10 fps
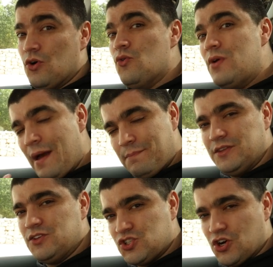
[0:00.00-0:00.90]
or
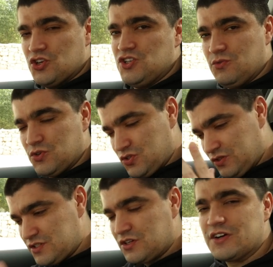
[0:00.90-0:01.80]
rapid charging, which
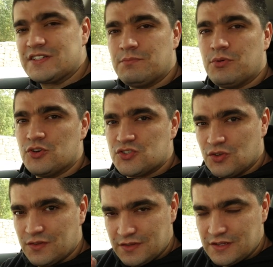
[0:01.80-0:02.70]
this car supports
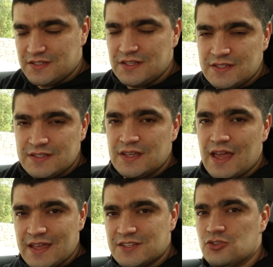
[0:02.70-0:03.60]
on the
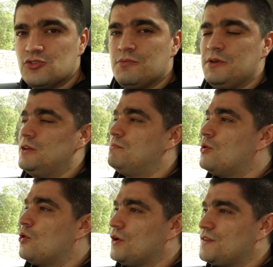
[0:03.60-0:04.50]
CCS European
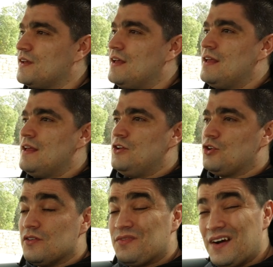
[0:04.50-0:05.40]
port,
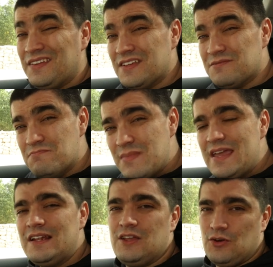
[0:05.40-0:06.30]
you're going to find these
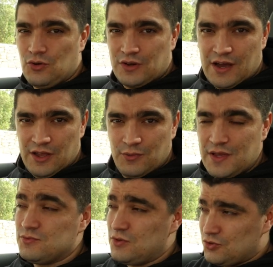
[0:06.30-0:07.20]
mainly on
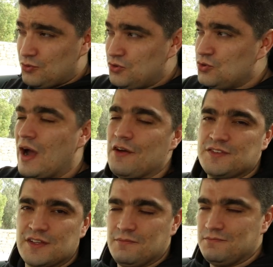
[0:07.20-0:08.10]
highways, although we do
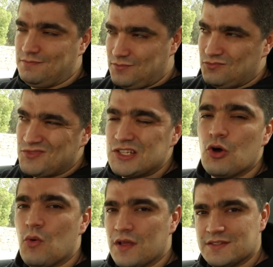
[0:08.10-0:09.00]
have some
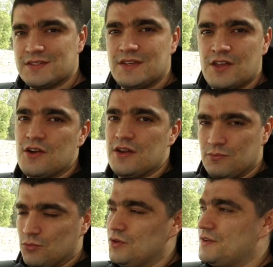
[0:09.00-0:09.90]
slow ones here
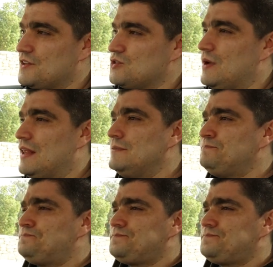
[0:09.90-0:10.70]
in Malta as well,